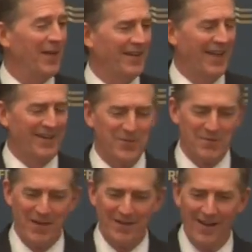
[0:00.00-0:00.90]
found out it was
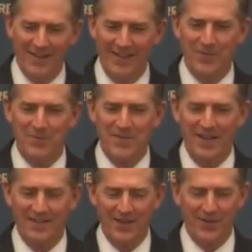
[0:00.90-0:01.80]
my colleague from
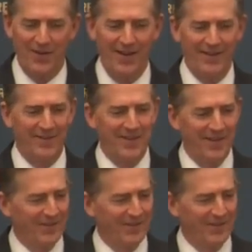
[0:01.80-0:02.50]
South Carolina,